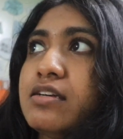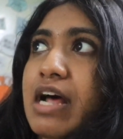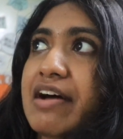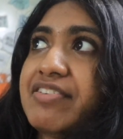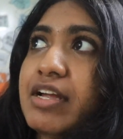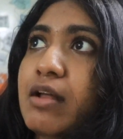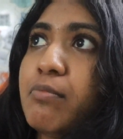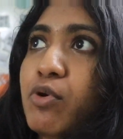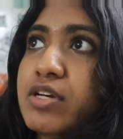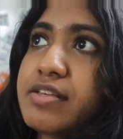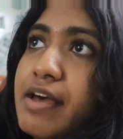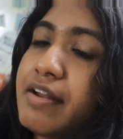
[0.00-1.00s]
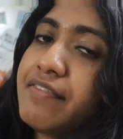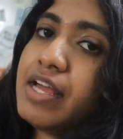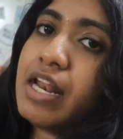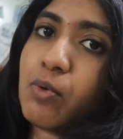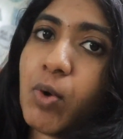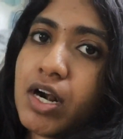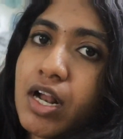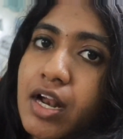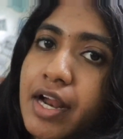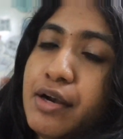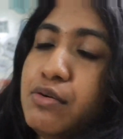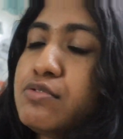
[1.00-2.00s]
traffic la poi serave like 1
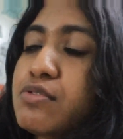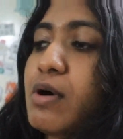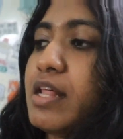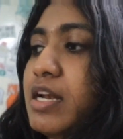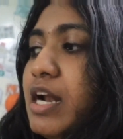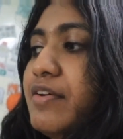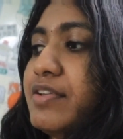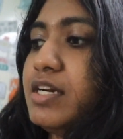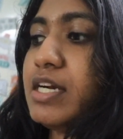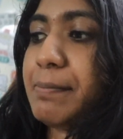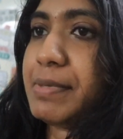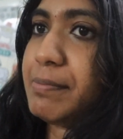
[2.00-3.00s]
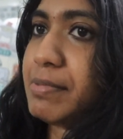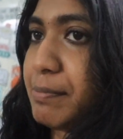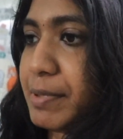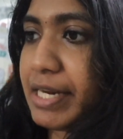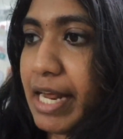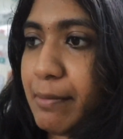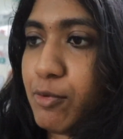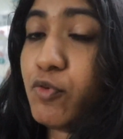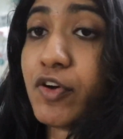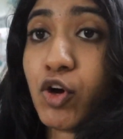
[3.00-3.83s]
hour aidum. So adnala vandu tap and kelamnu. We're